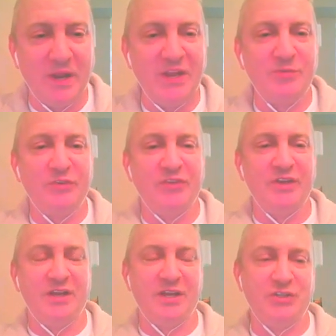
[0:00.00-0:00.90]
was
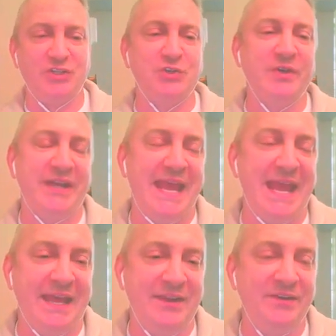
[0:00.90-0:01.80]
a
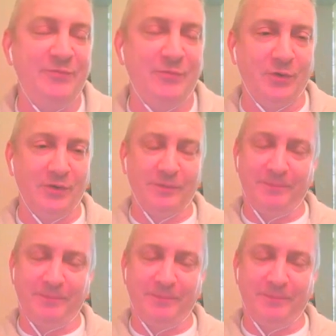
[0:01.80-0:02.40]
shorthand for,